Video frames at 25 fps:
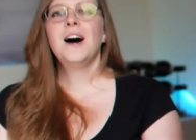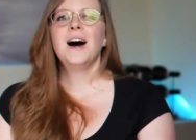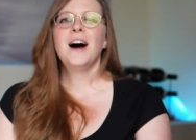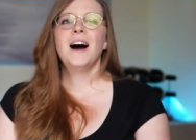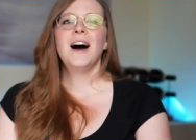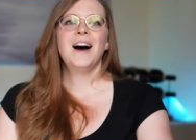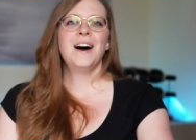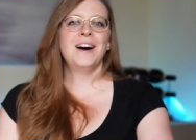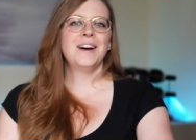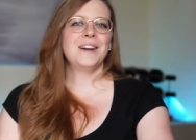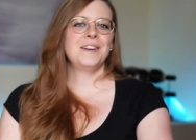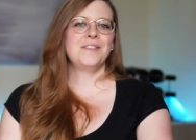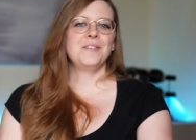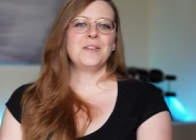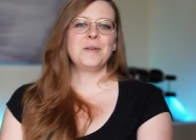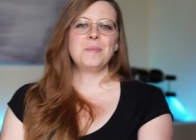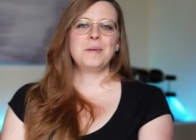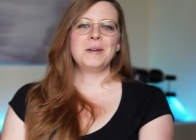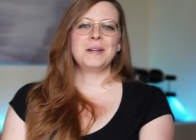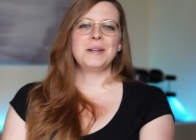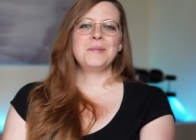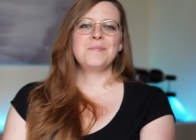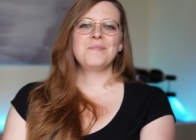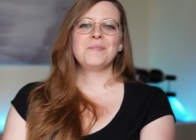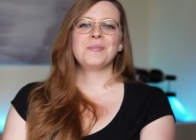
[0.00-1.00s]
Hi
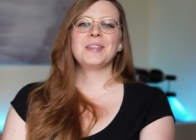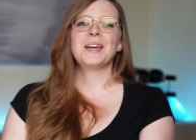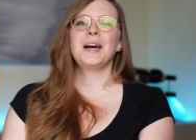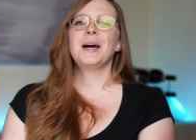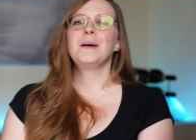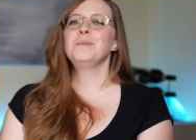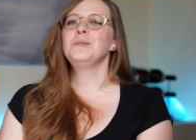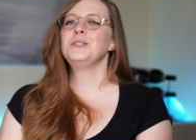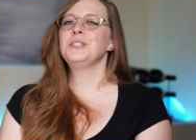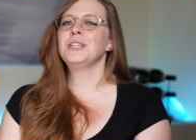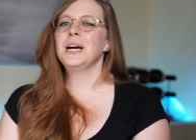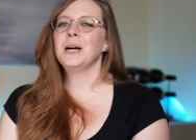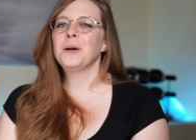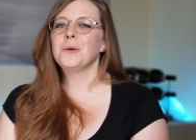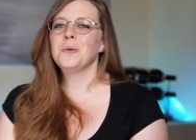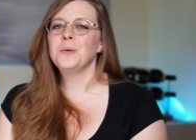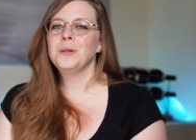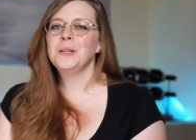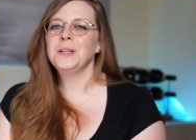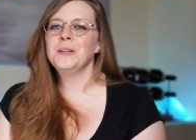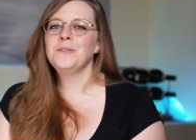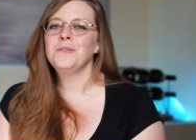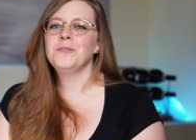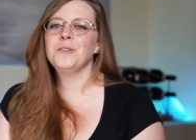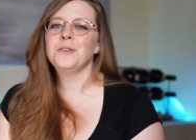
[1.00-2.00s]
everybody, I'm
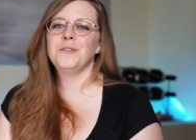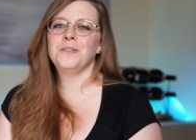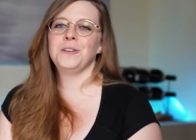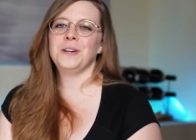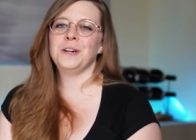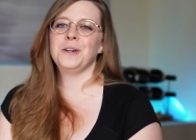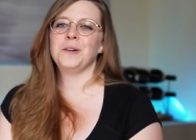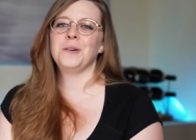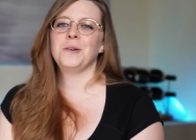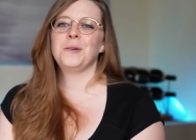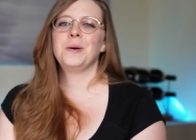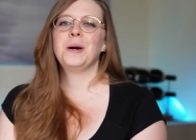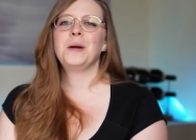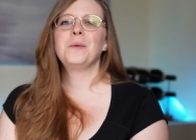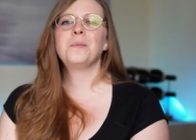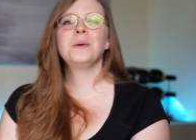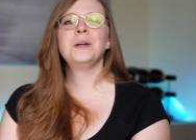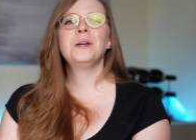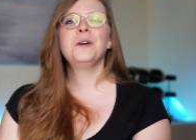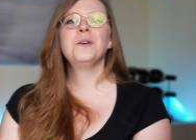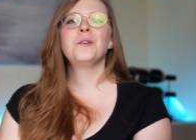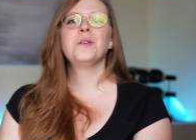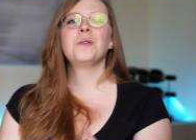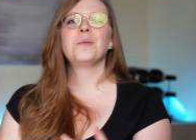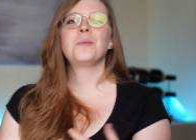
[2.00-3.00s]
Jacqueline Favero, and we
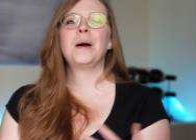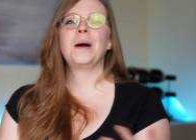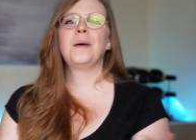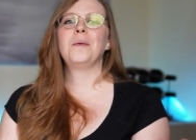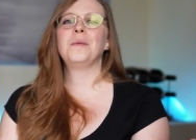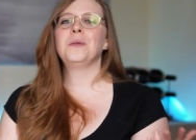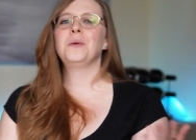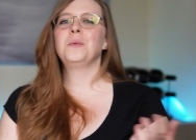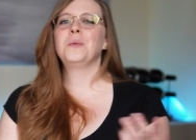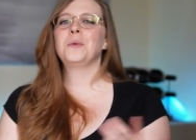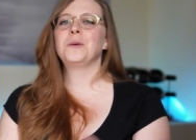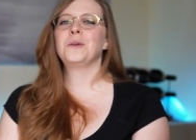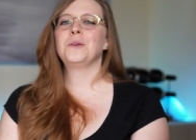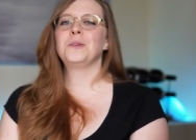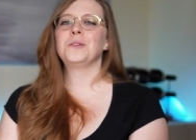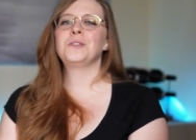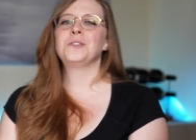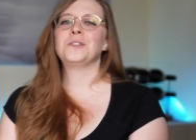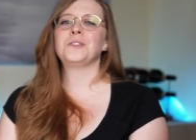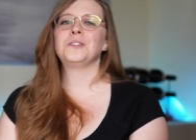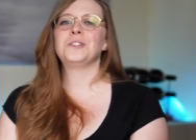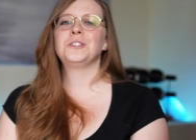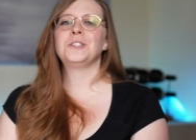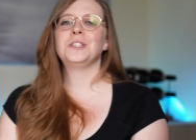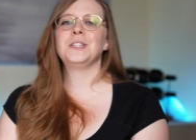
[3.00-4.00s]
go around the world
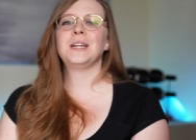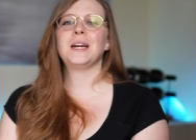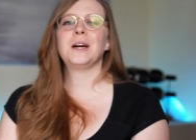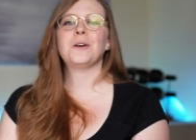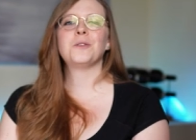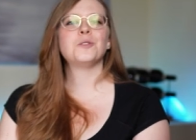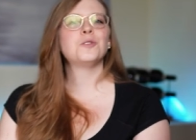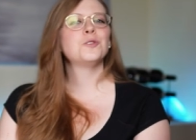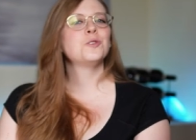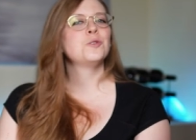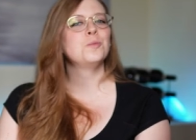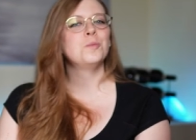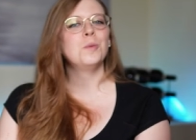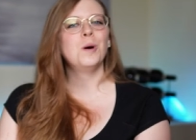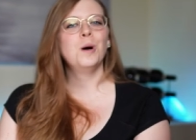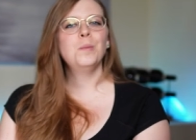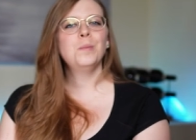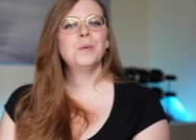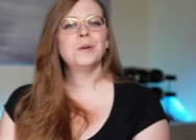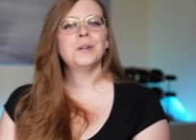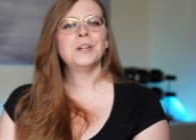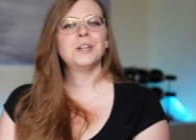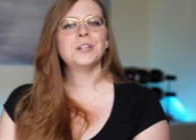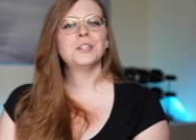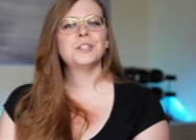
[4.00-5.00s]
searching out small
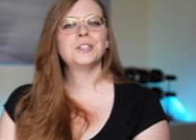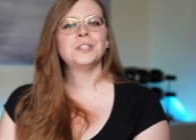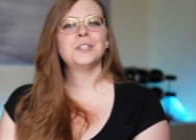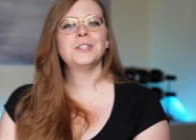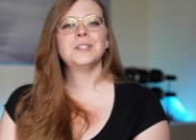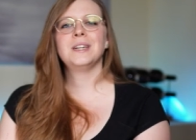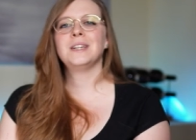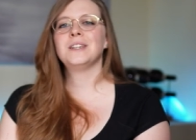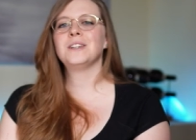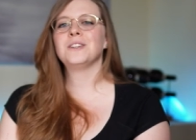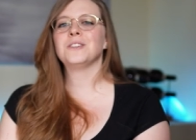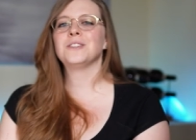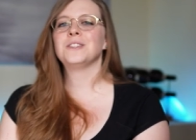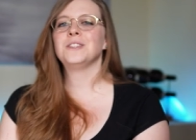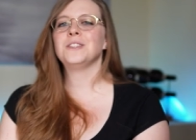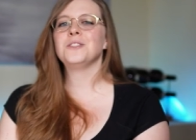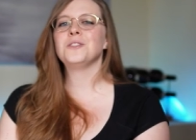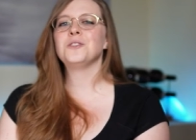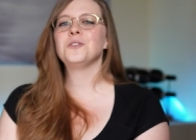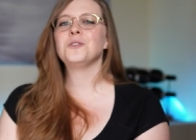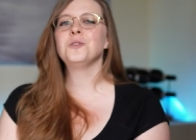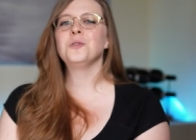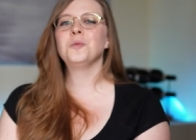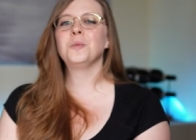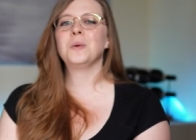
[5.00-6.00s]
production and
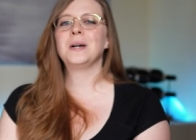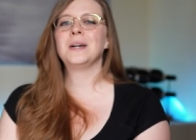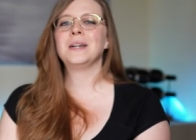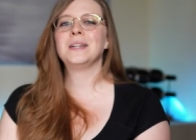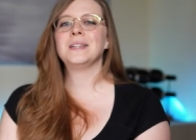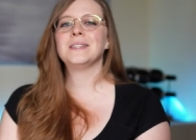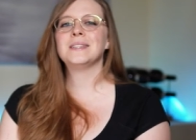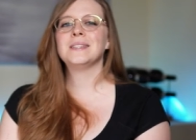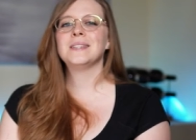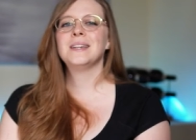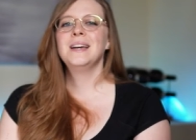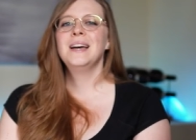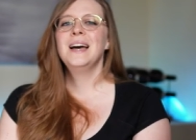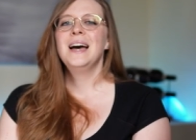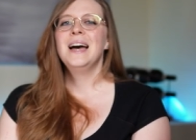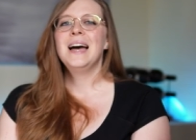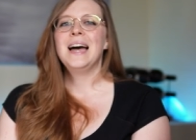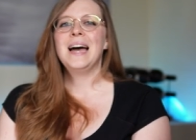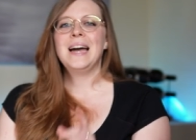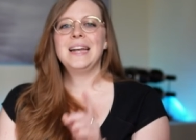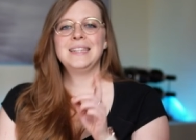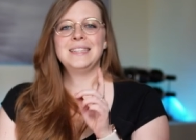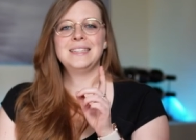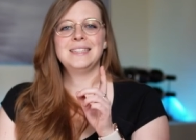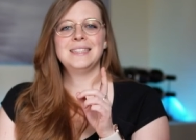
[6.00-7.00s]
artisanal wines.
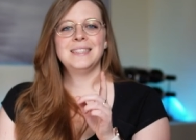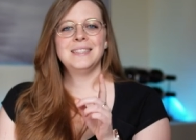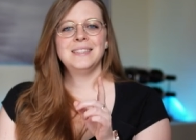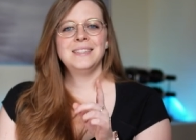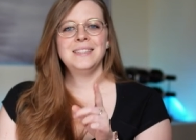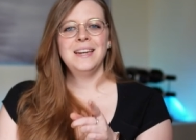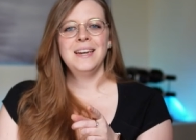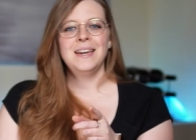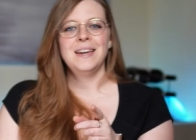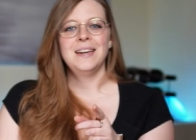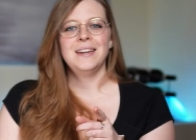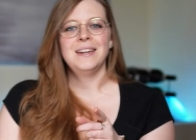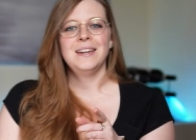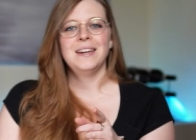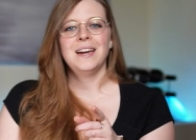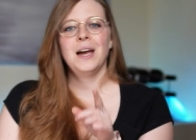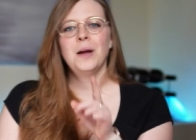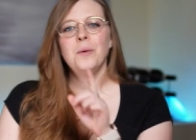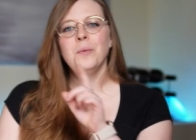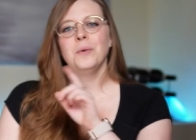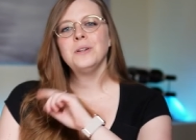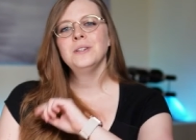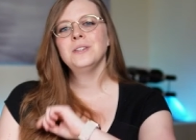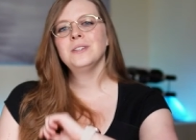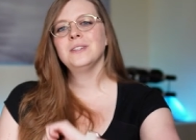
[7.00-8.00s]
And today I
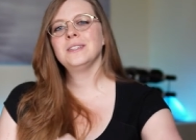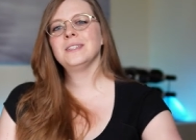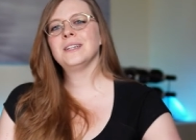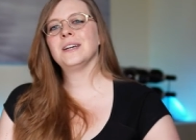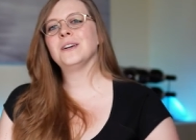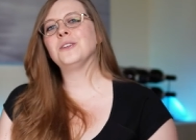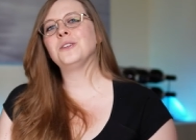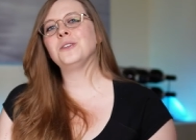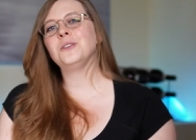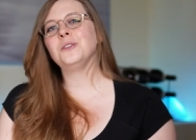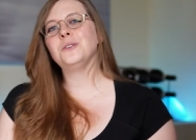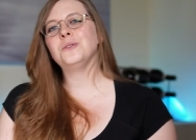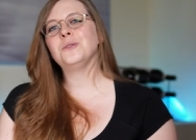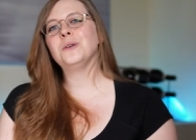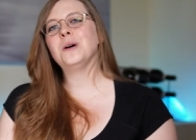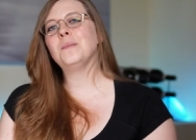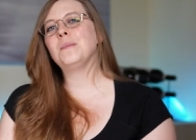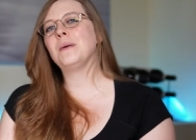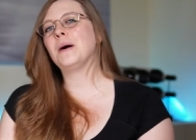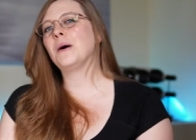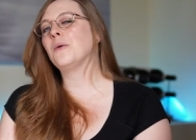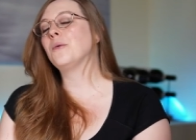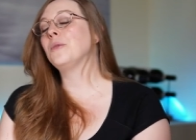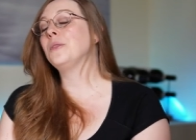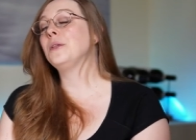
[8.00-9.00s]
want to tell you
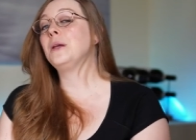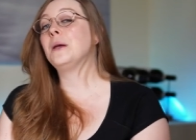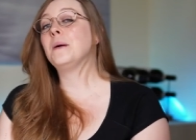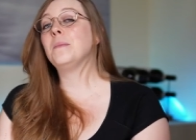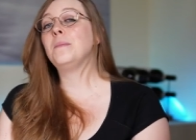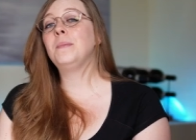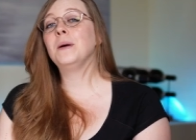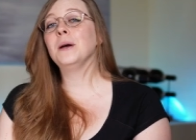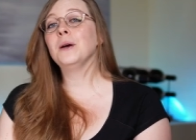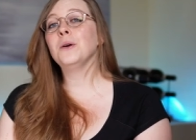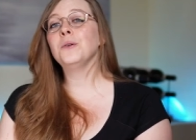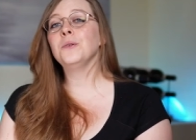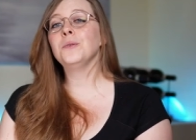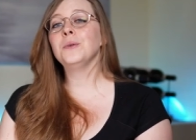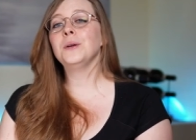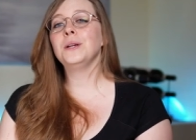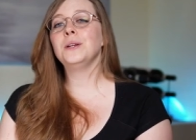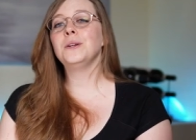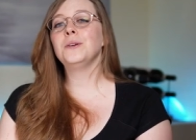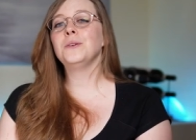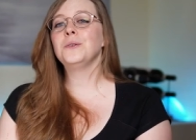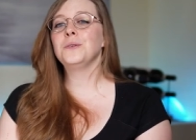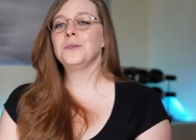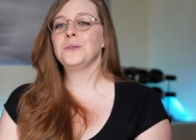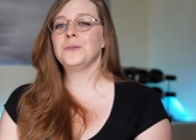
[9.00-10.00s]
about the
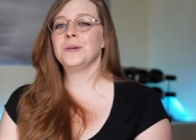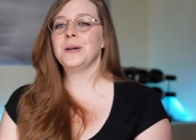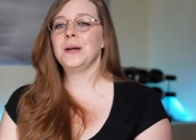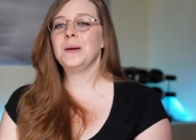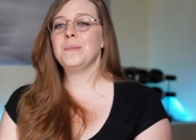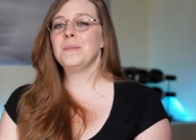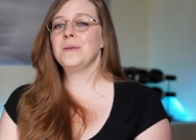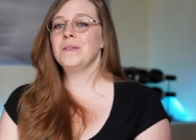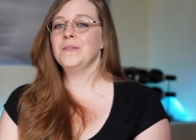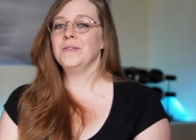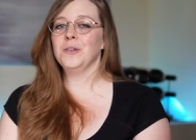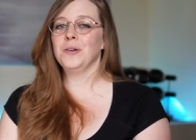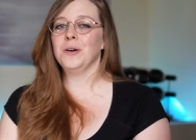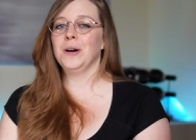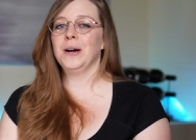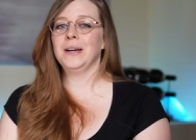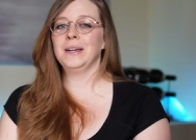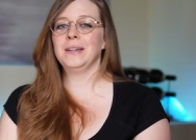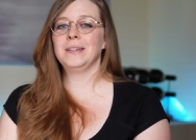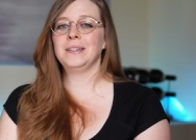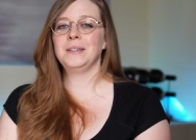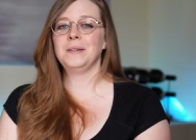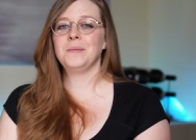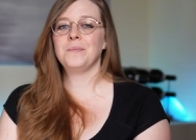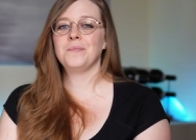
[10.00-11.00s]
Pecorino grape
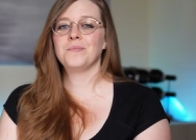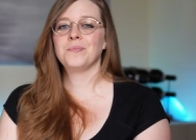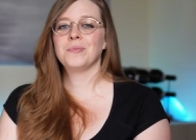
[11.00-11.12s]
variety.